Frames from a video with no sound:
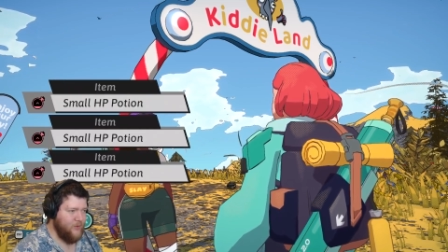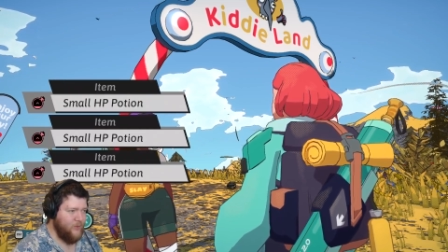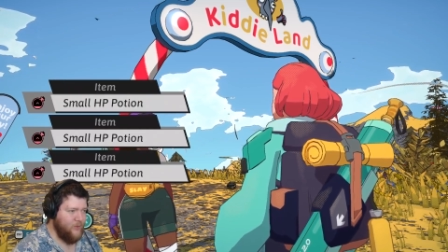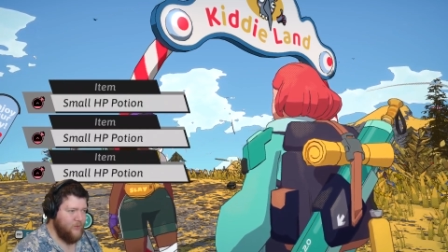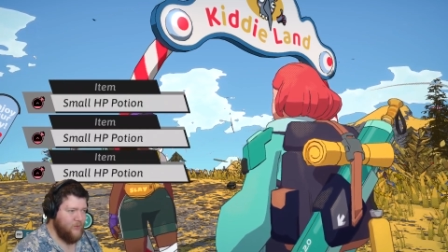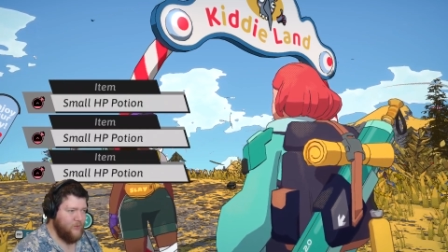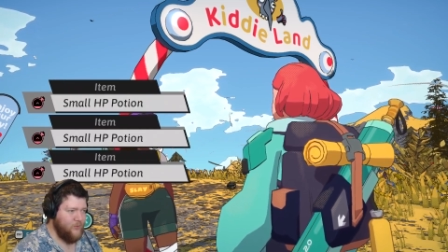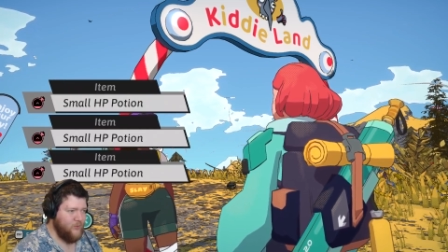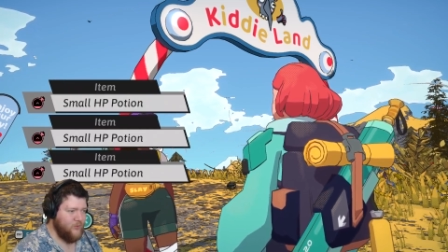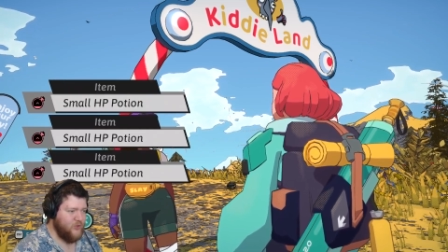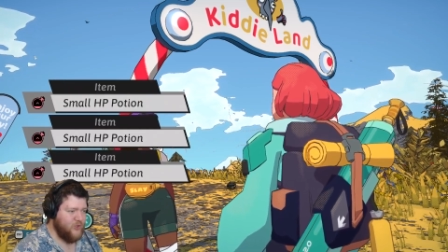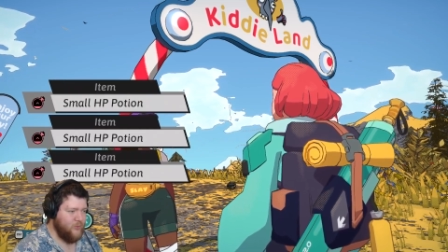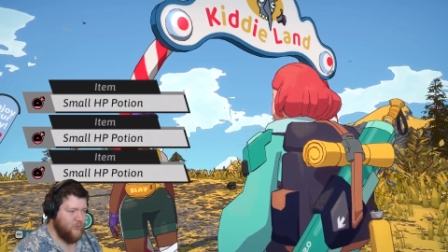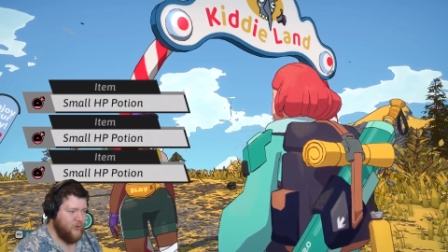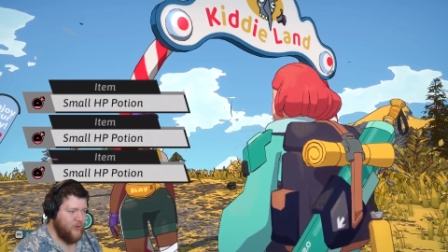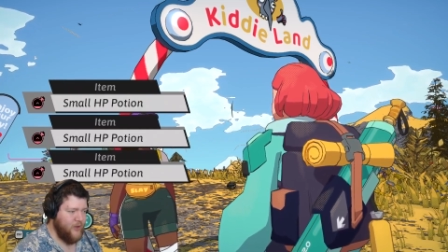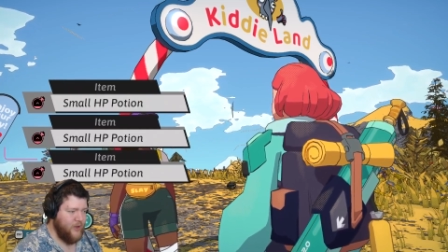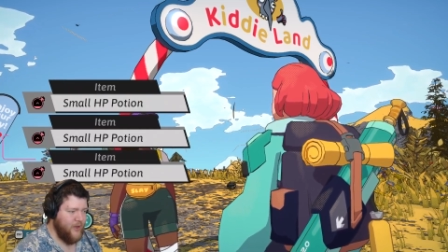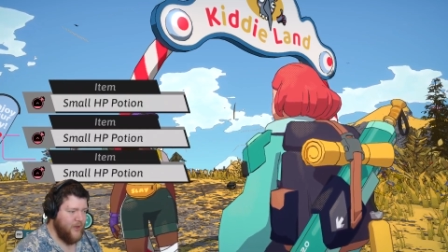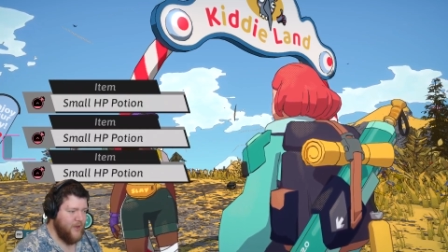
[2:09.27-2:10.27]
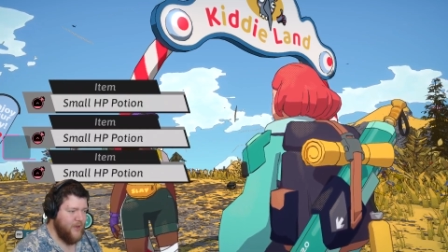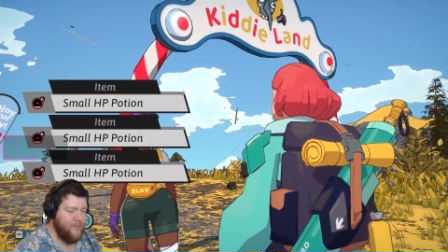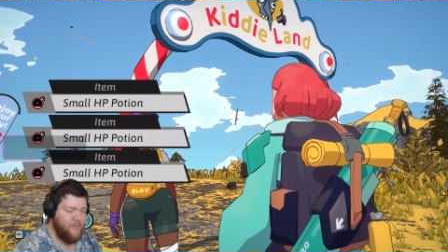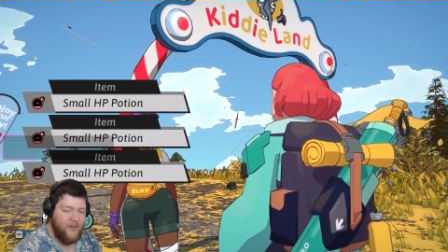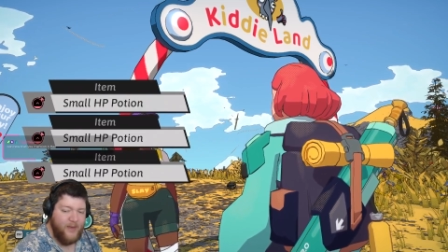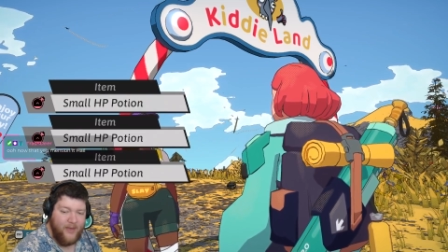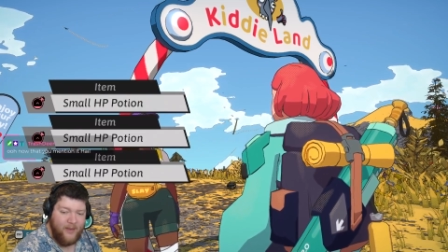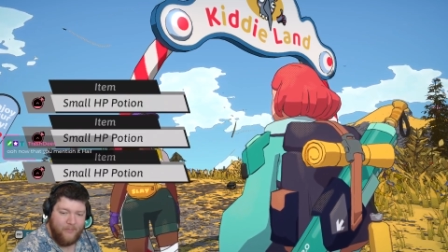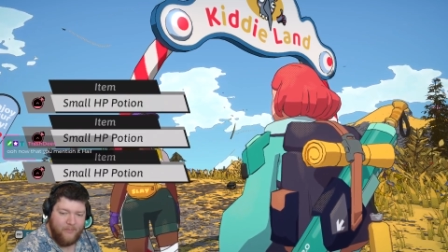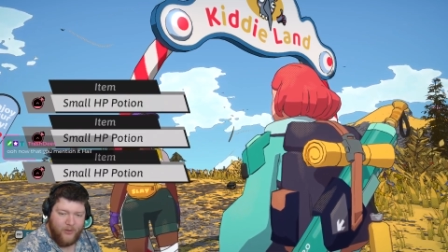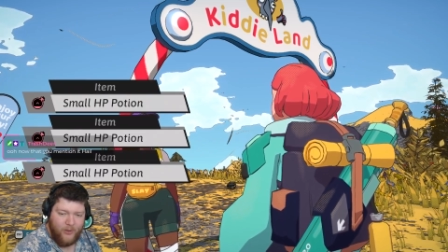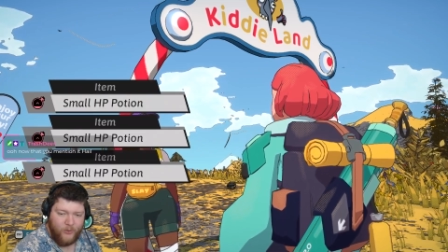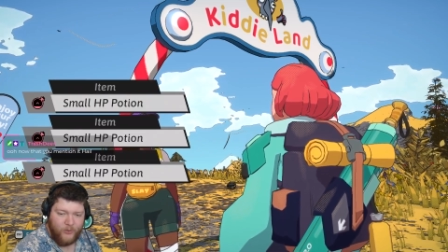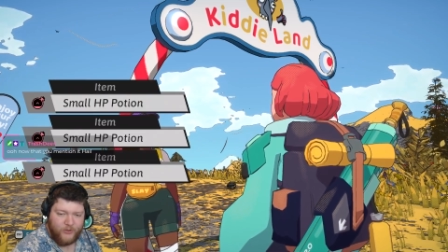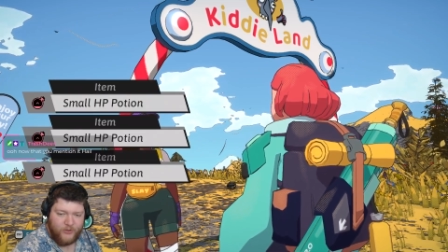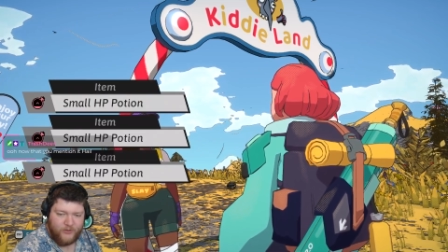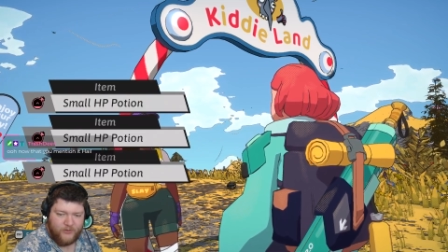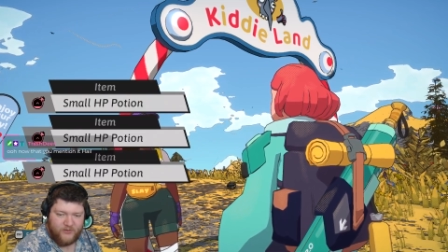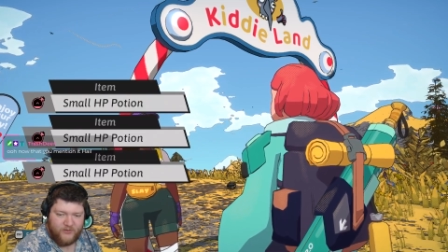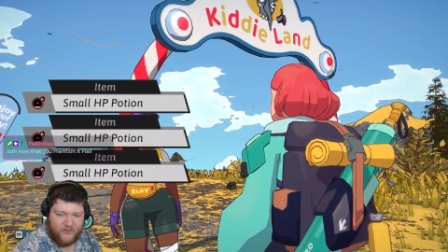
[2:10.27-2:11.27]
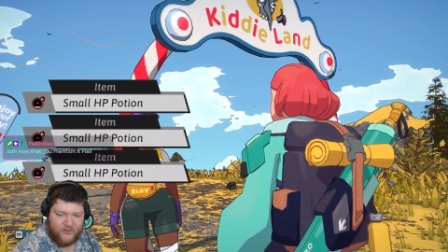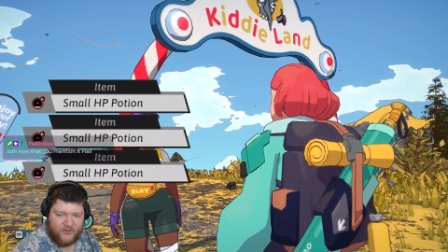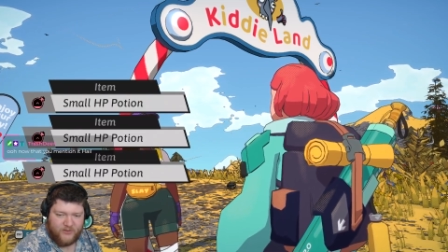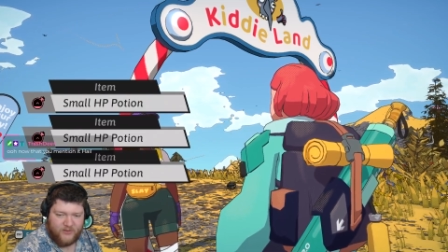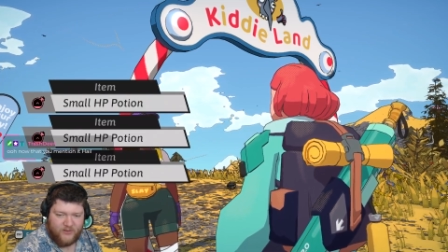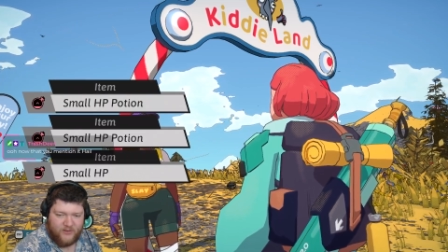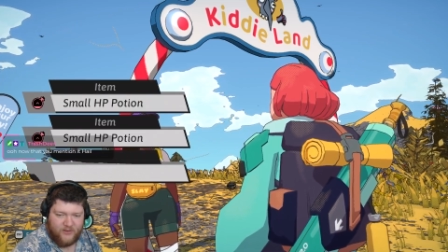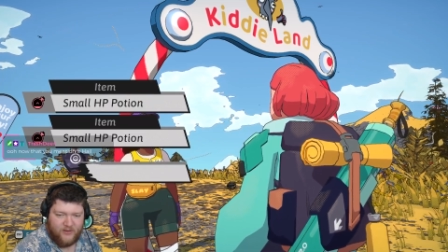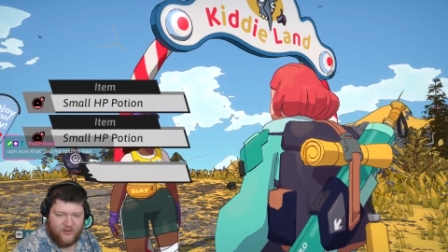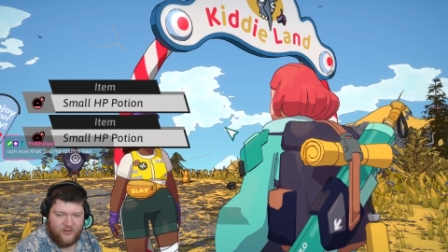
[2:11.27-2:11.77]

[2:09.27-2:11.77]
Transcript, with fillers: Oh, small hip hip potions.